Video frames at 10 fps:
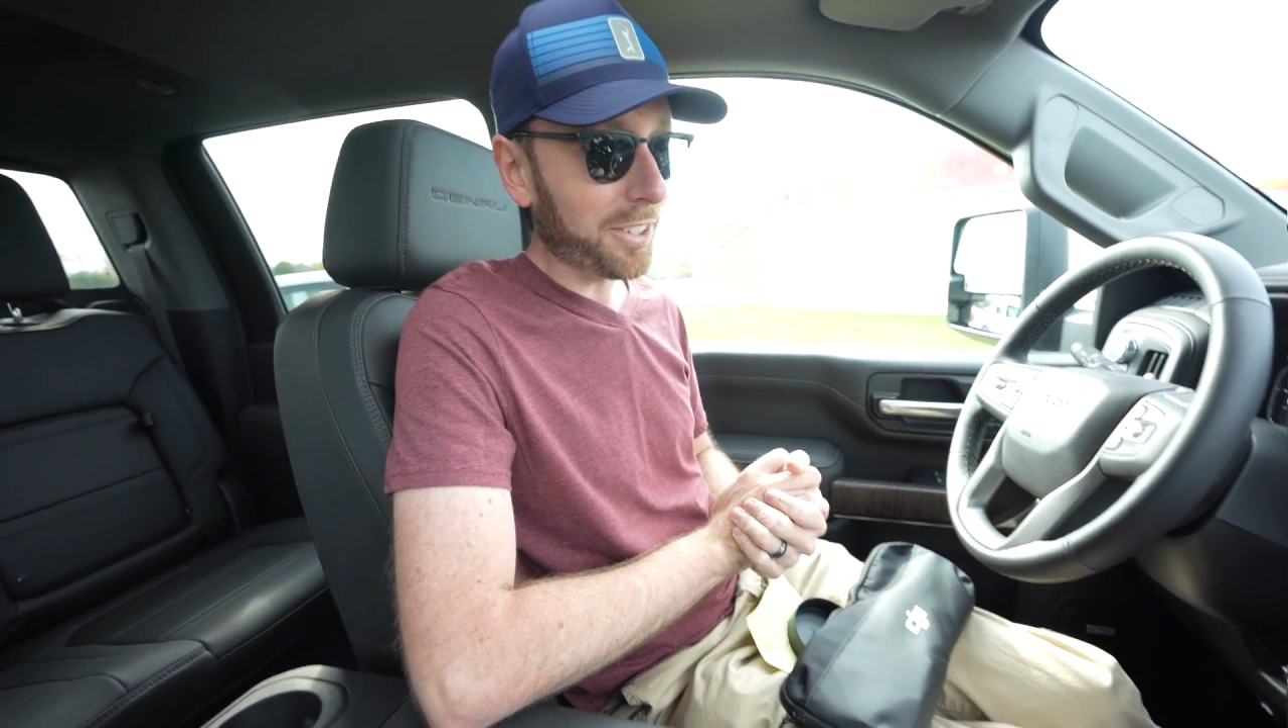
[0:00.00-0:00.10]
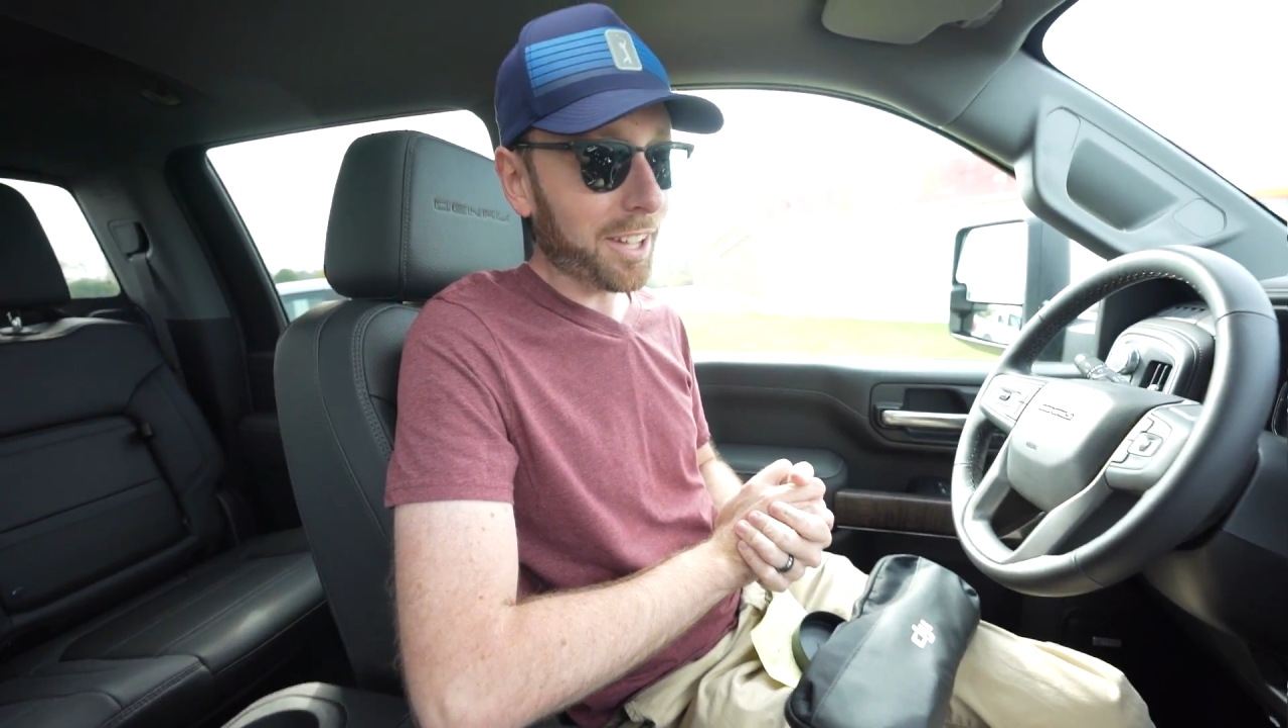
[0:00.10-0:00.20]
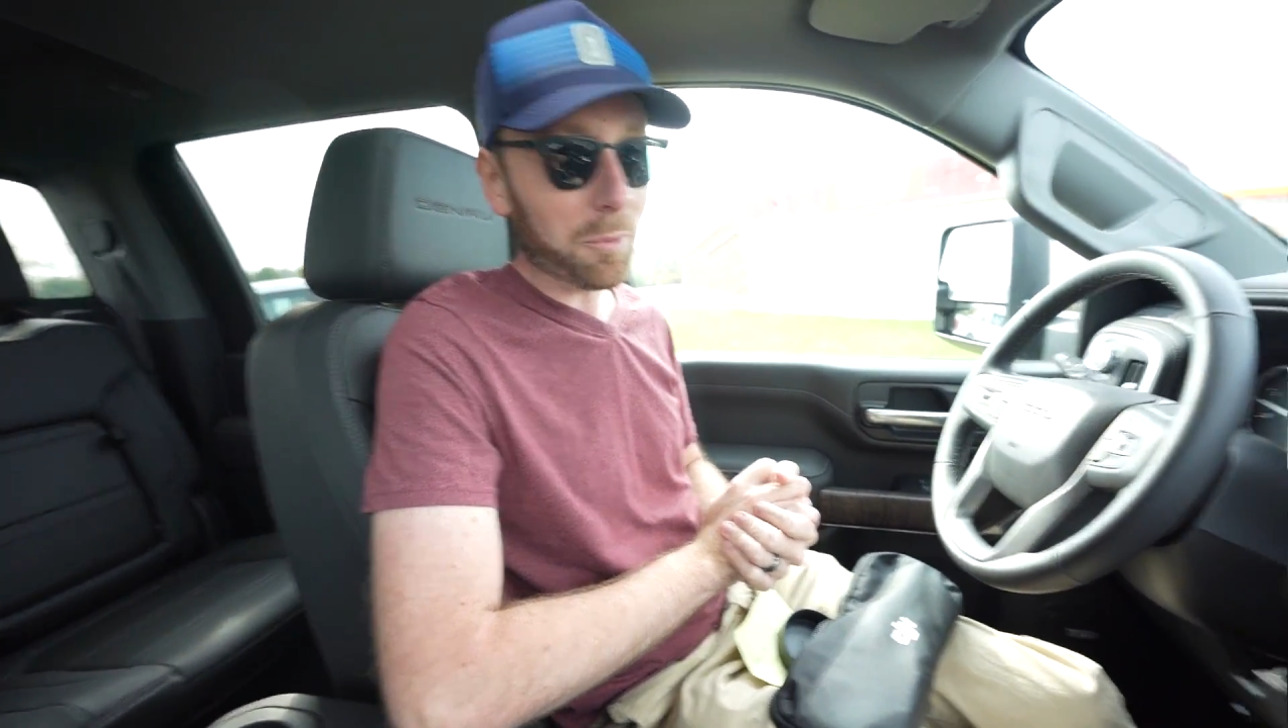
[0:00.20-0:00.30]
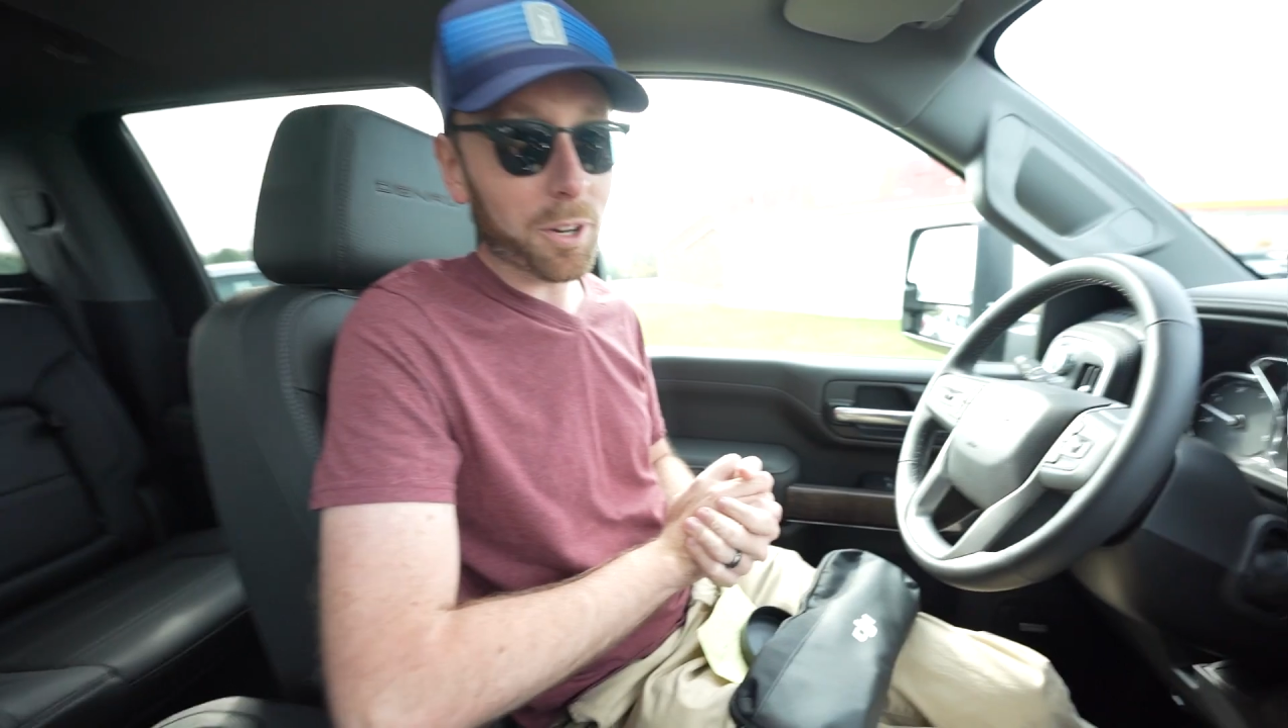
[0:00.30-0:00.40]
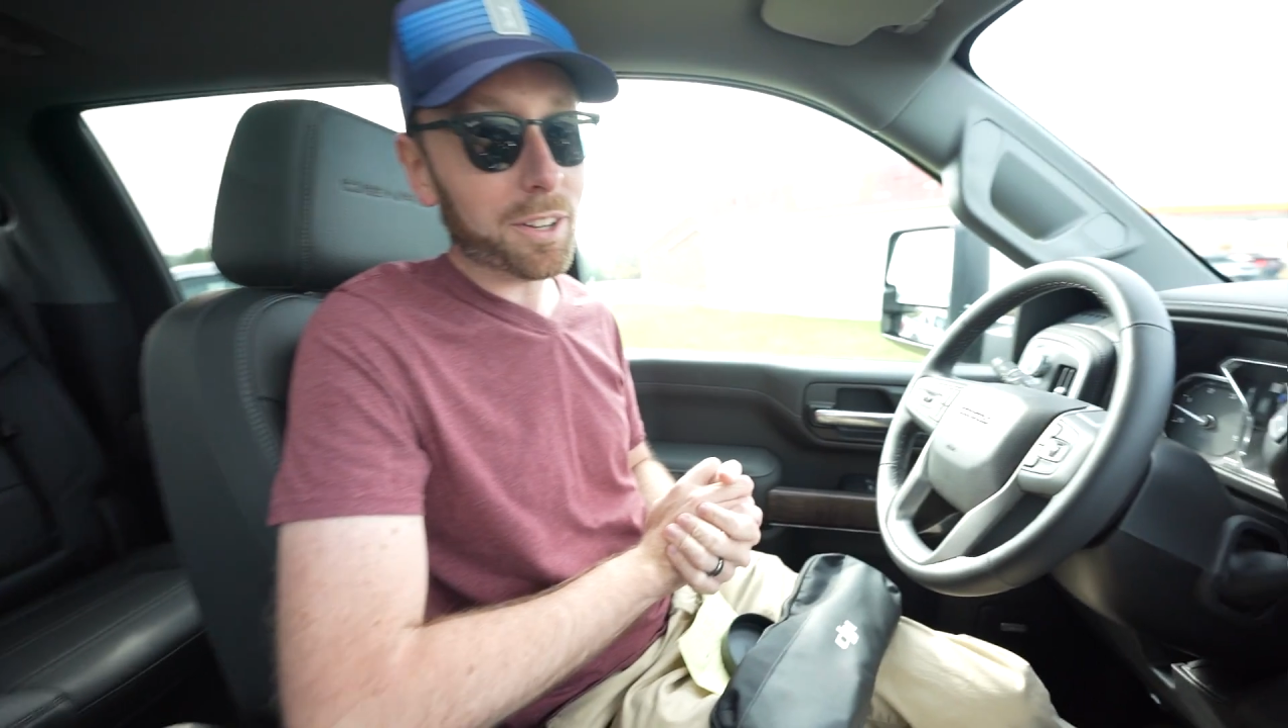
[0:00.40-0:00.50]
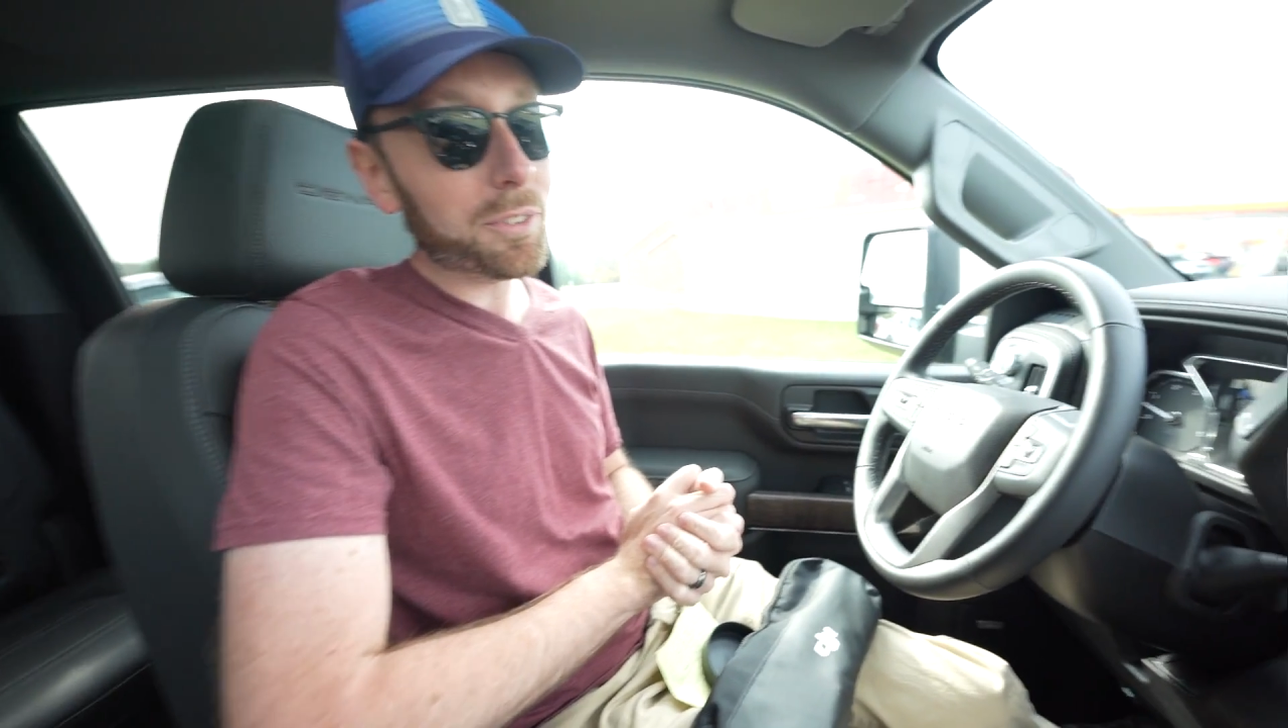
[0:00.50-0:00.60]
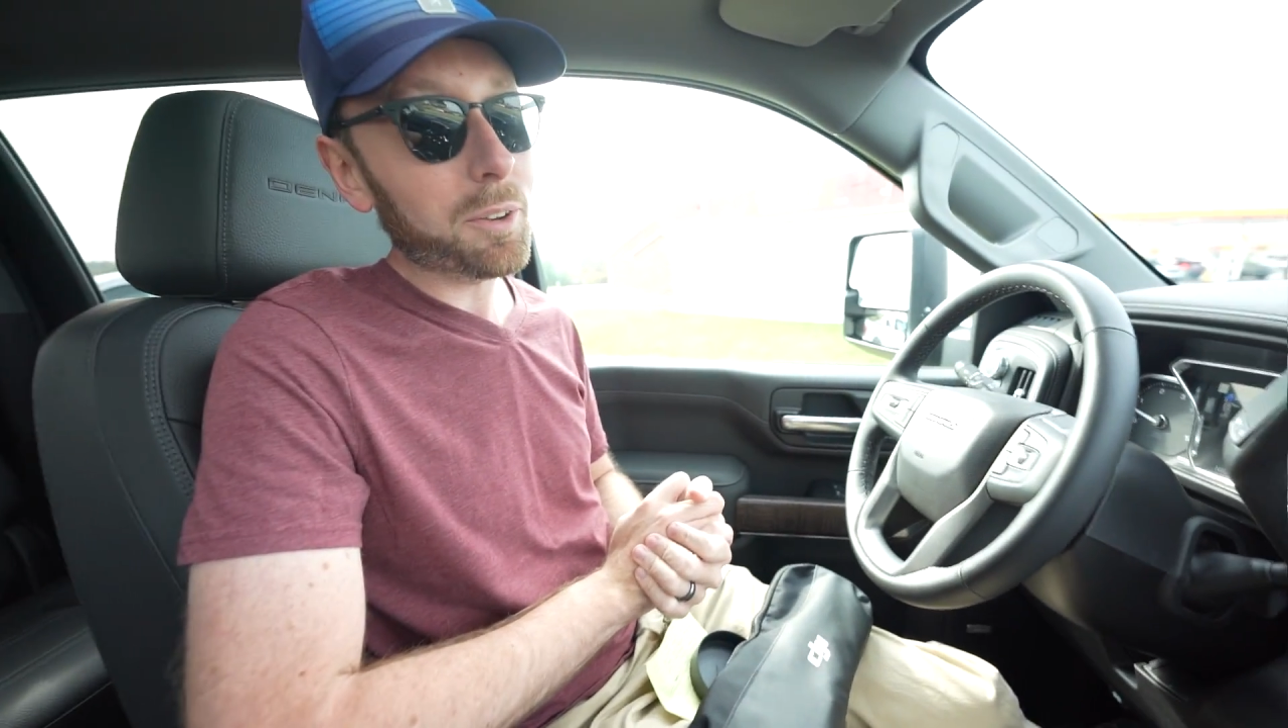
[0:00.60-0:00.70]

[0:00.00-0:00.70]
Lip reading: and what is